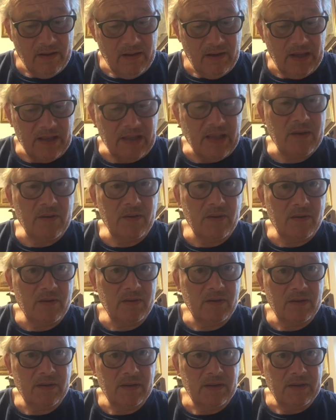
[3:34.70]
Hello,
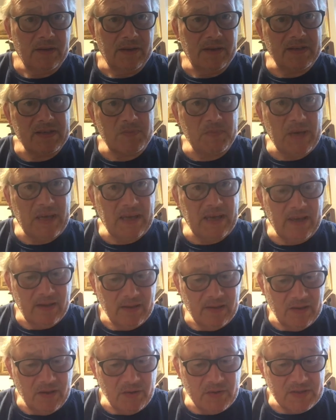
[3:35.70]
it's me,
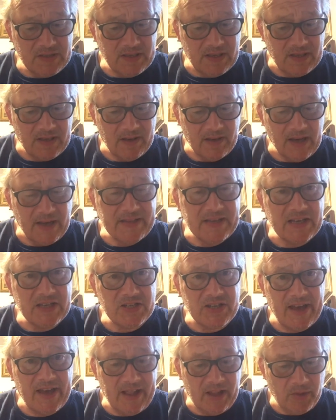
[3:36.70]
Lucy. I need
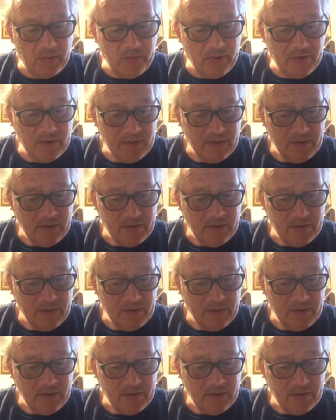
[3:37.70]
your help.